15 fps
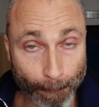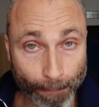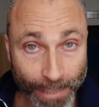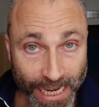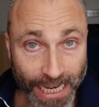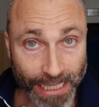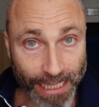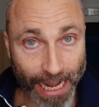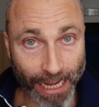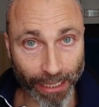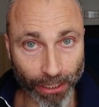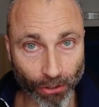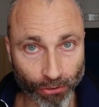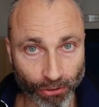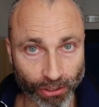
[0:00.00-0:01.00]
beta
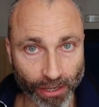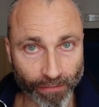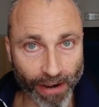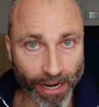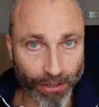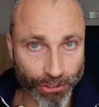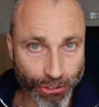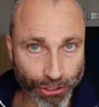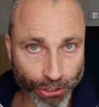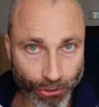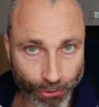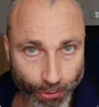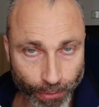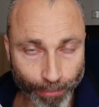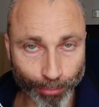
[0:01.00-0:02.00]
coronavirus
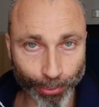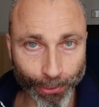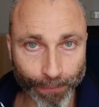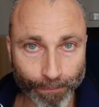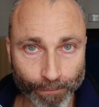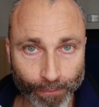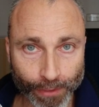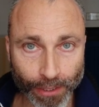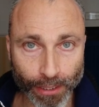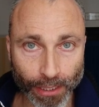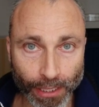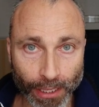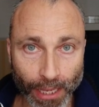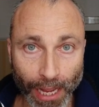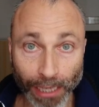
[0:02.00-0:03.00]
group.
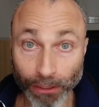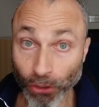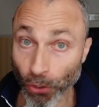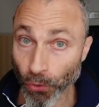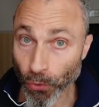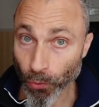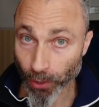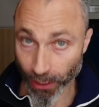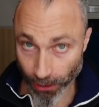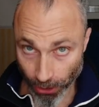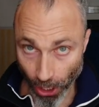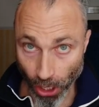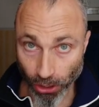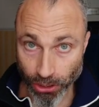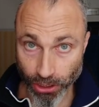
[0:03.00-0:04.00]
Although in
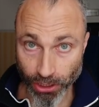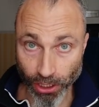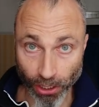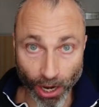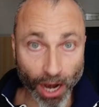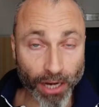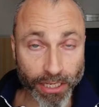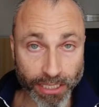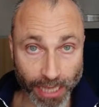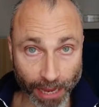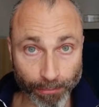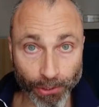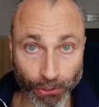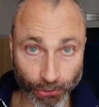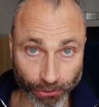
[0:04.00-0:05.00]
dogs there are
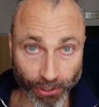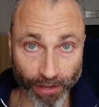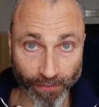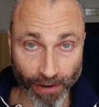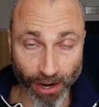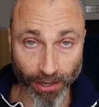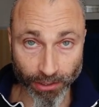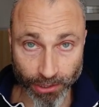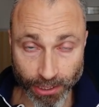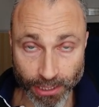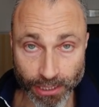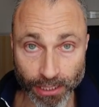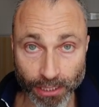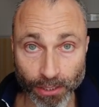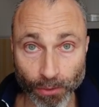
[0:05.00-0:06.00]
some
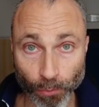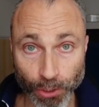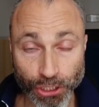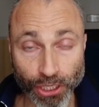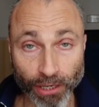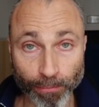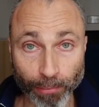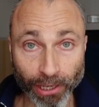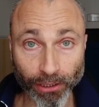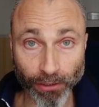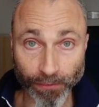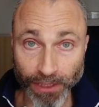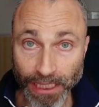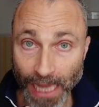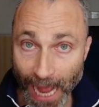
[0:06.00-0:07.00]
coronavirus which are part
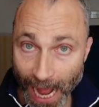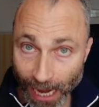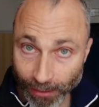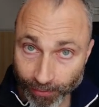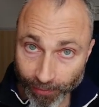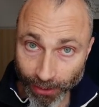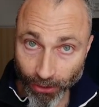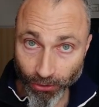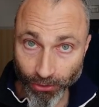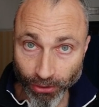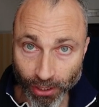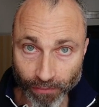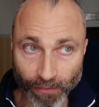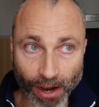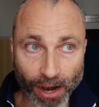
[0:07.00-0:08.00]
of the alpha
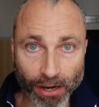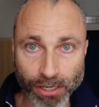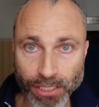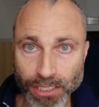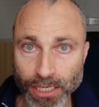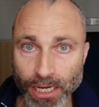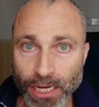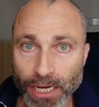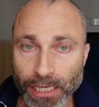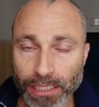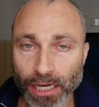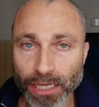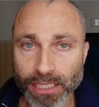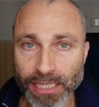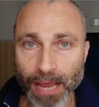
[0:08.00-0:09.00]
coronavirus,
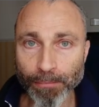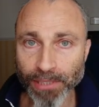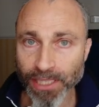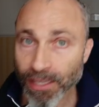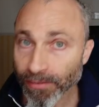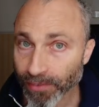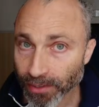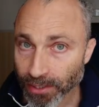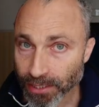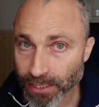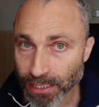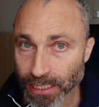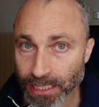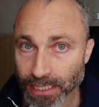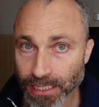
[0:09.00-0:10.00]
there are some
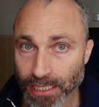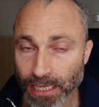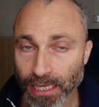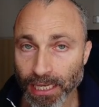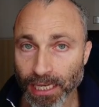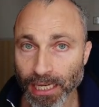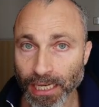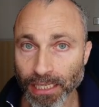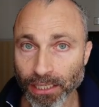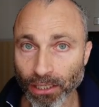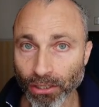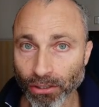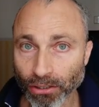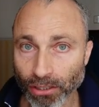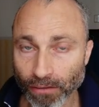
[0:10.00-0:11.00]
differences in the
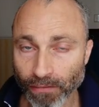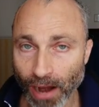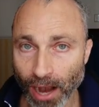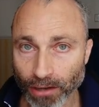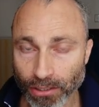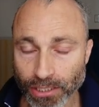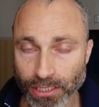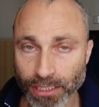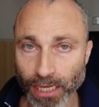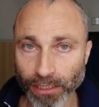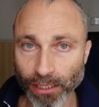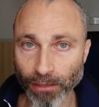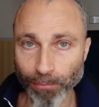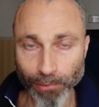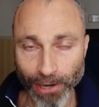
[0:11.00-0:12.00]
coronavirus
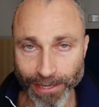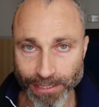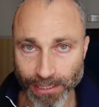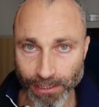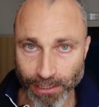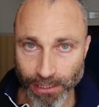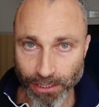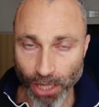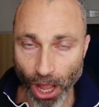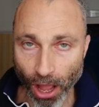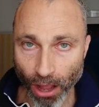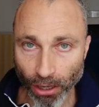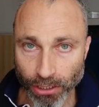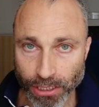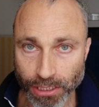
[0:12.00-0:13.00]
that are present in
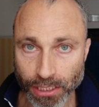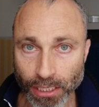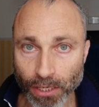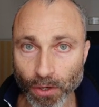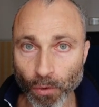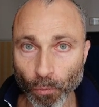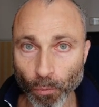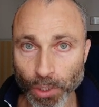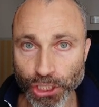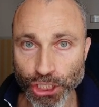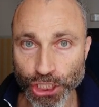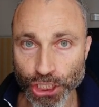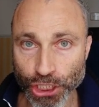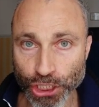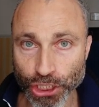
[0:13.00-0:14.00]
dogs,
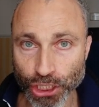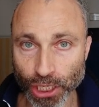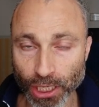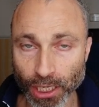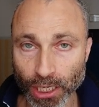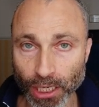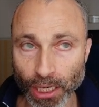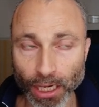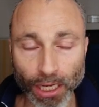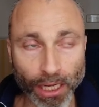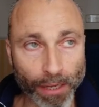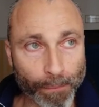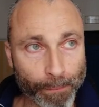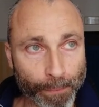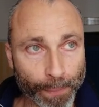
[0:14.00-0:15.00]
which uh,
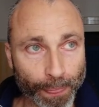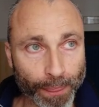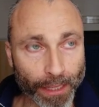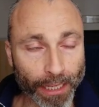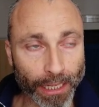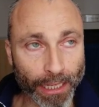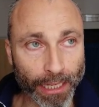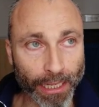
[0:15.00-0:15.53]
um,